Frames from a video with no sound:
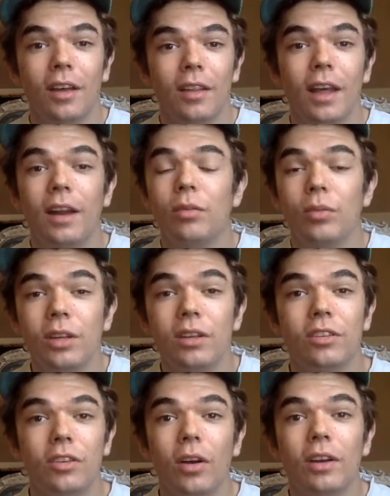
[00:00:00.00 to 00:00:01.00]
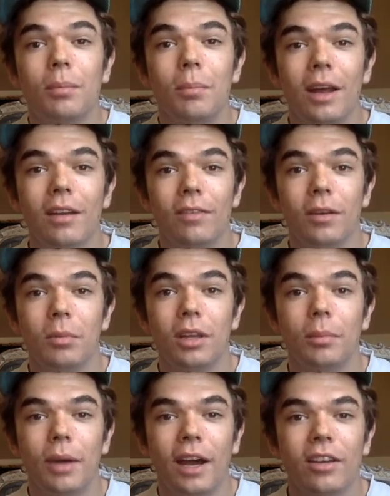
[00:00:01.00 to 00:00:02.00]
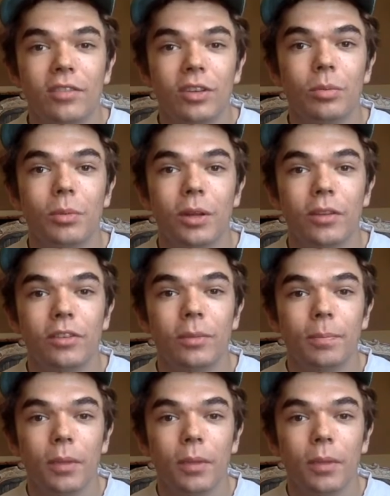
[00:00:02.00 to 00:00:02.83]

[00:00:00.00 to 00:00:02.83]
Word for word: that have really started to benefit me the past few months.